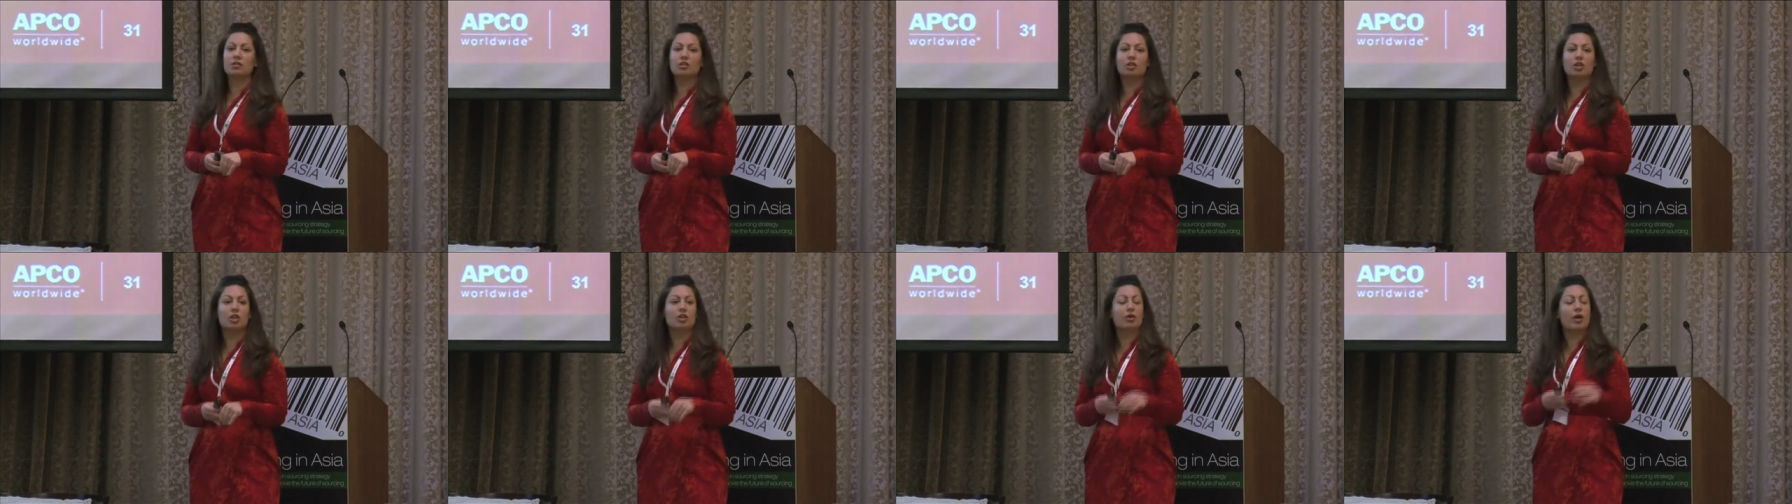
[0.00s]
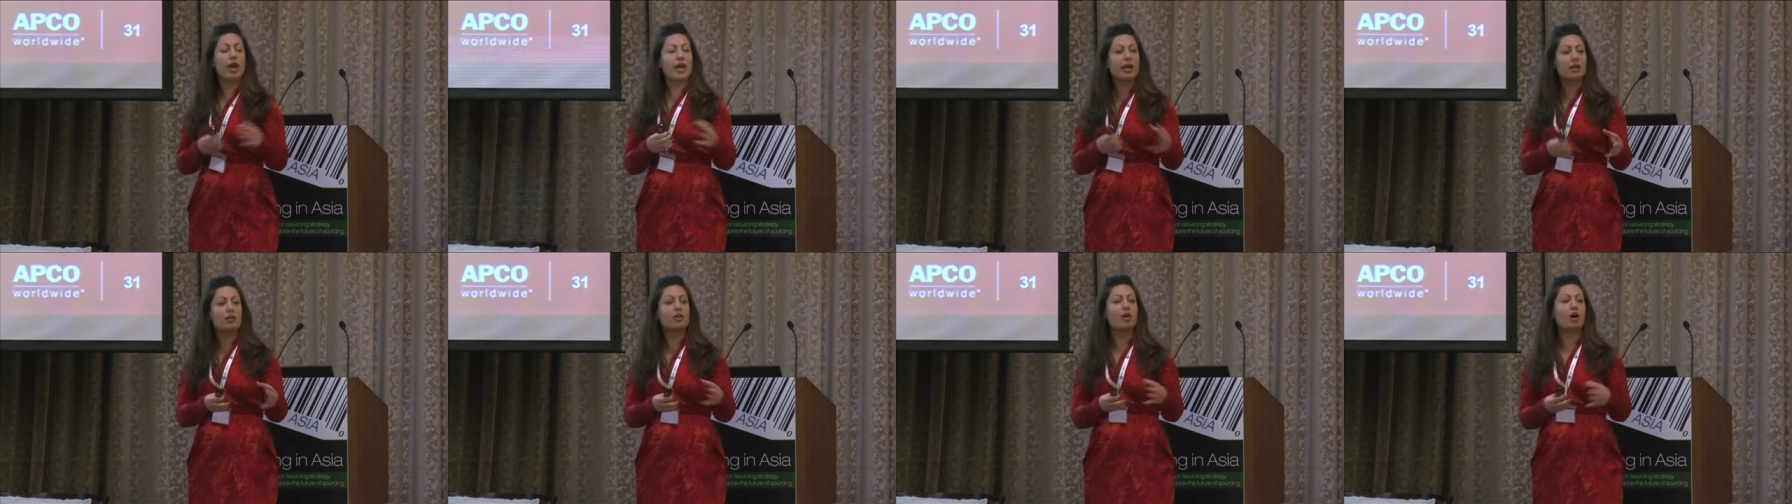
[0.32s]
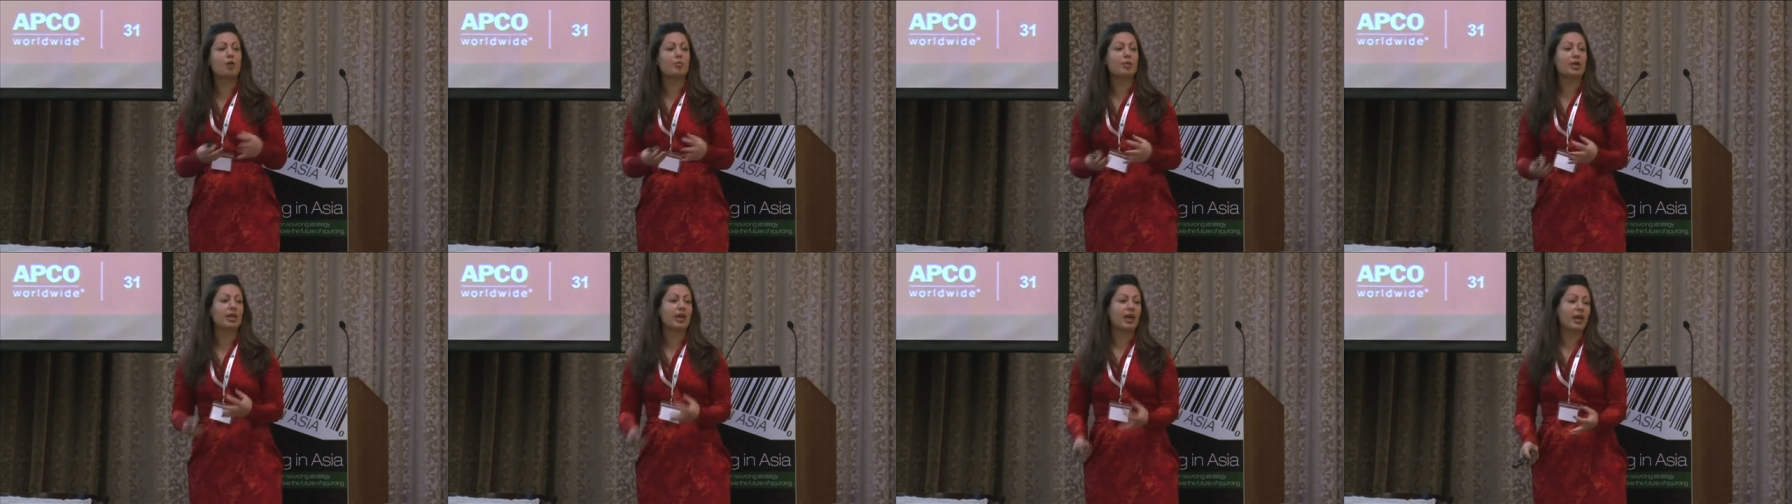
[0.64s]
you know,
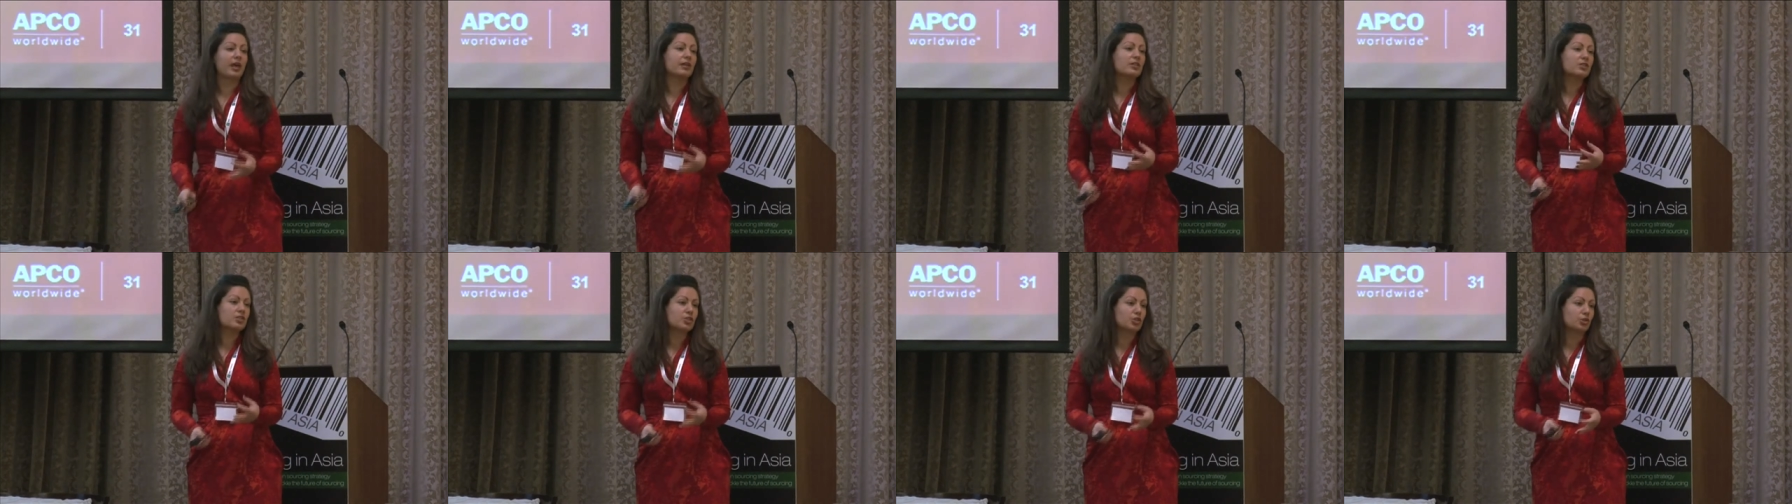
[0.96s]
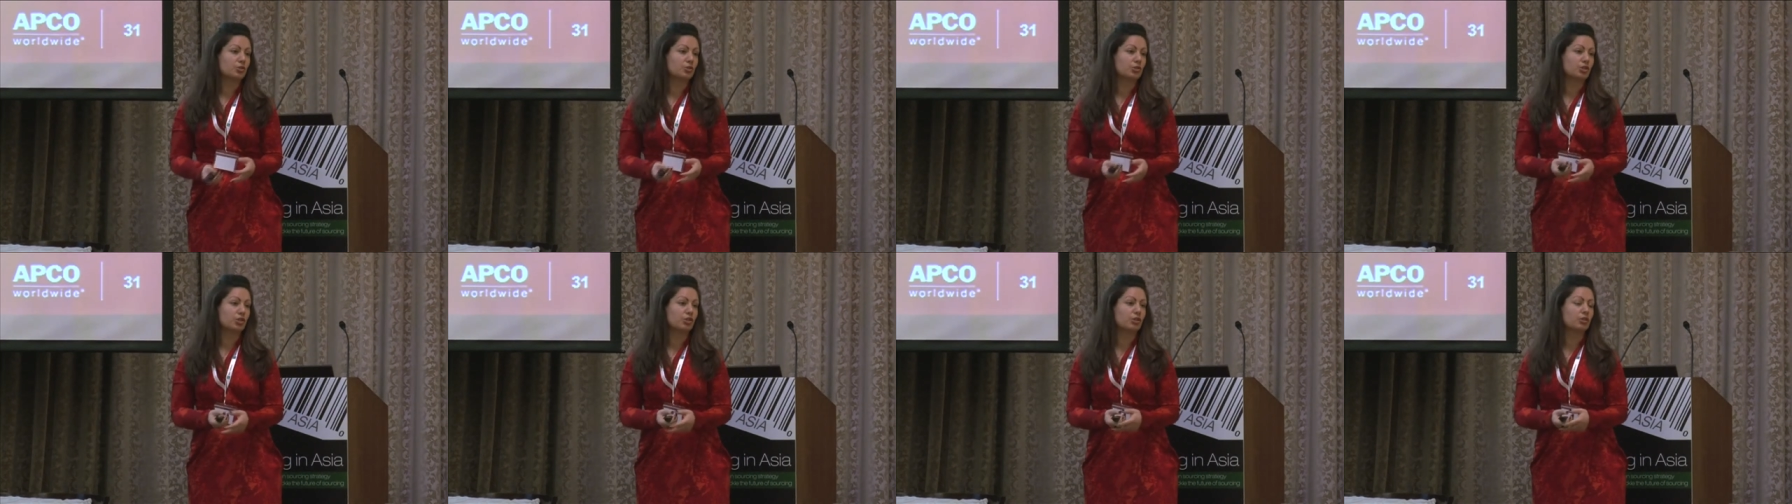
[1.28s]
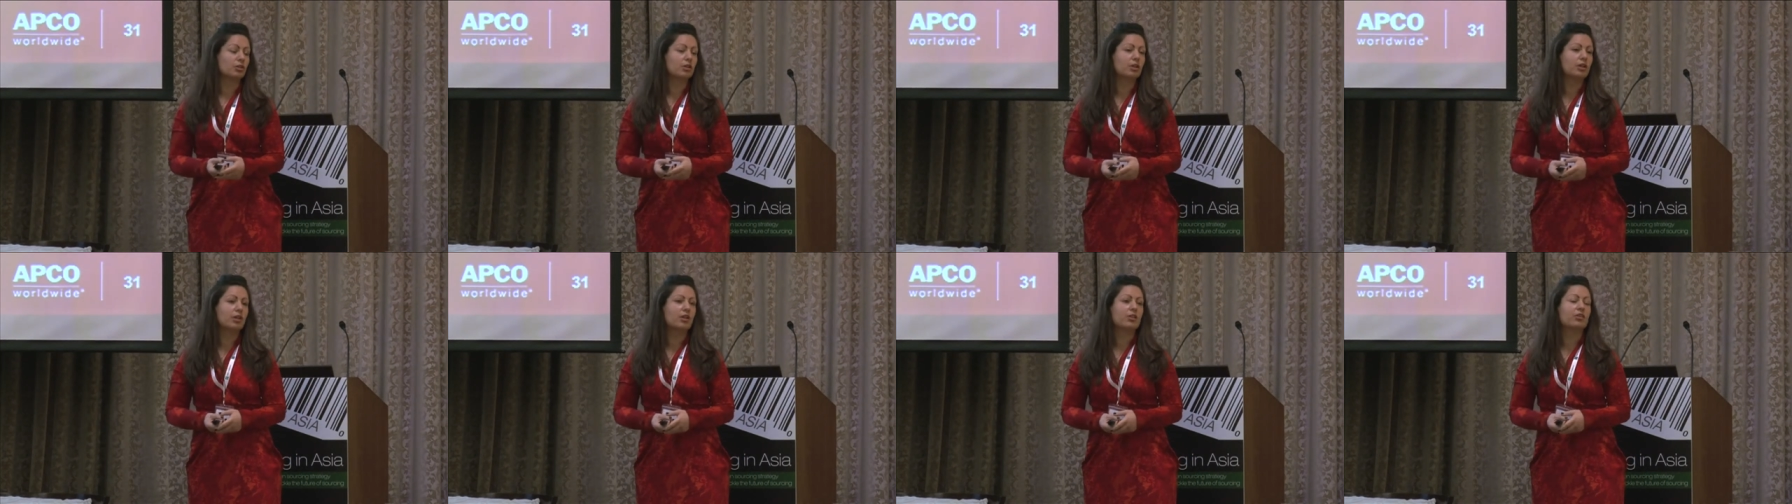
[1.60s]
economic and
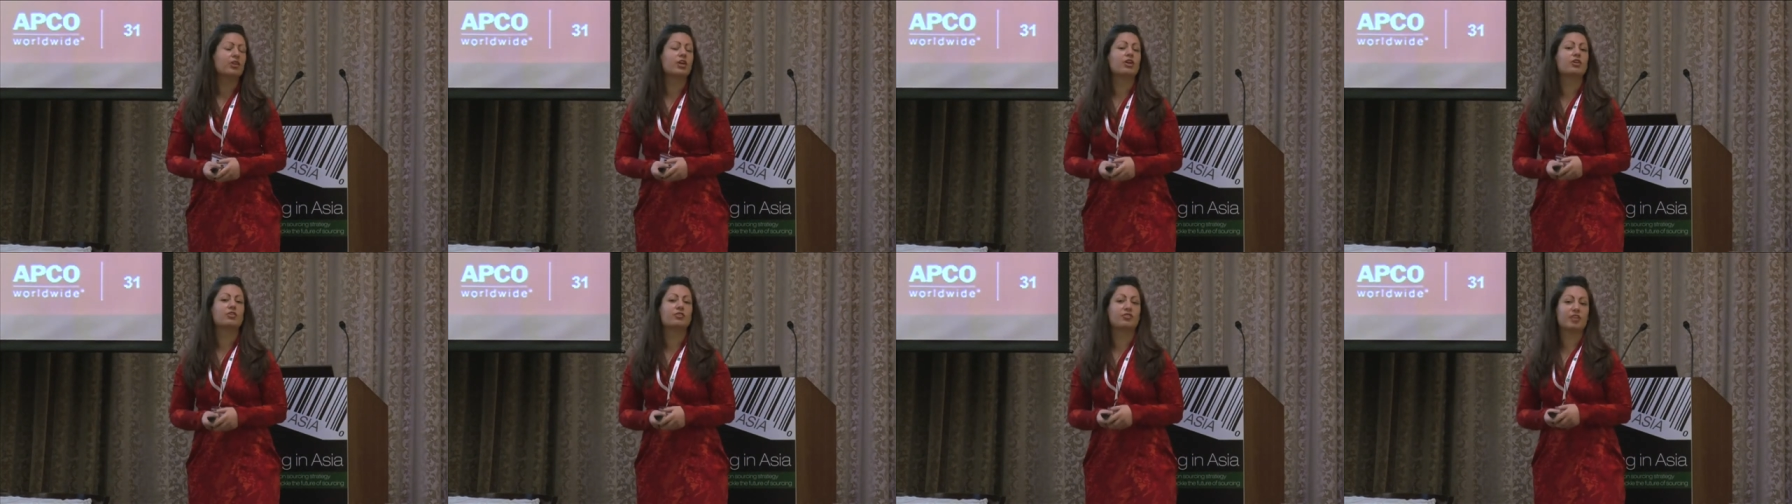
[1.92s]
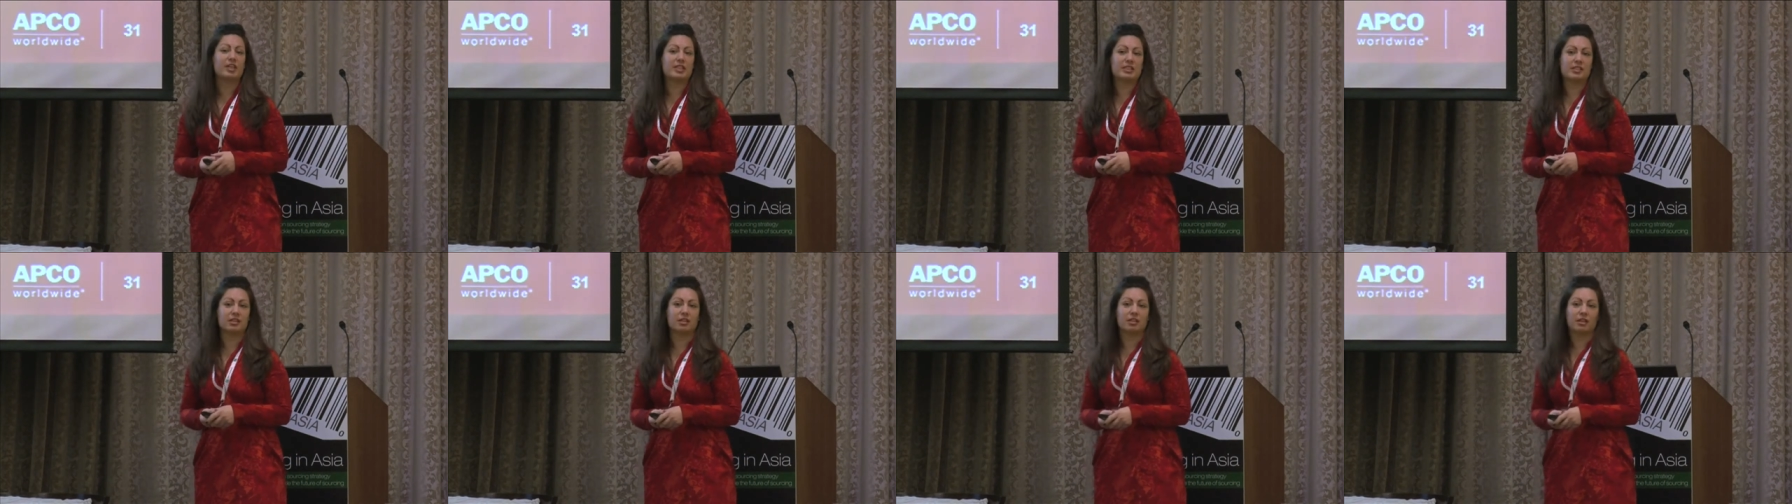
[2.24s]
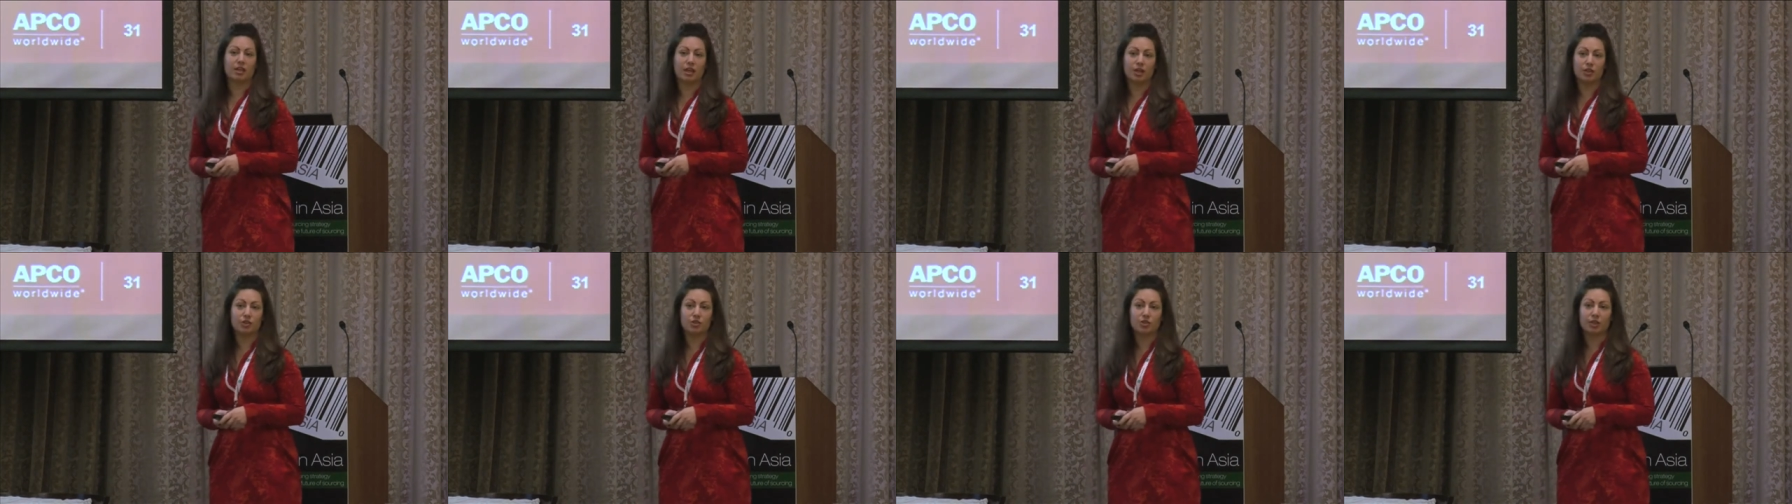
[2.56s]
social, that are facing the
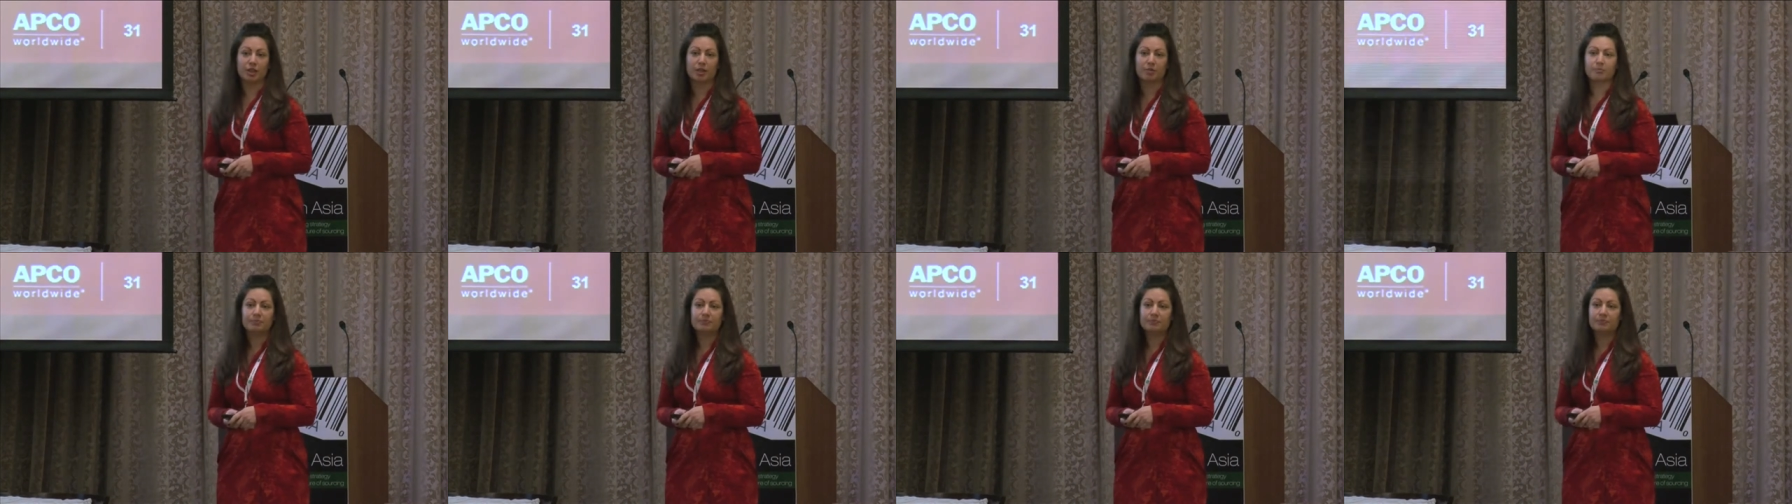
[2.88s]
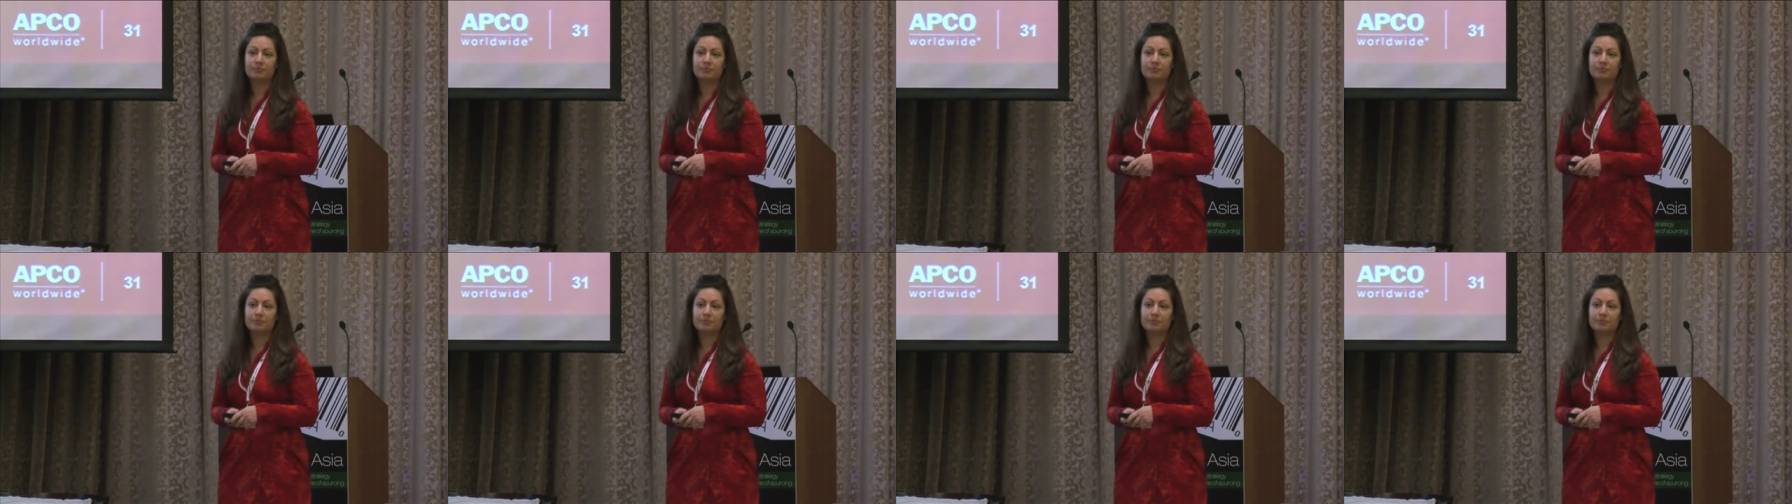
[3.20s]
country?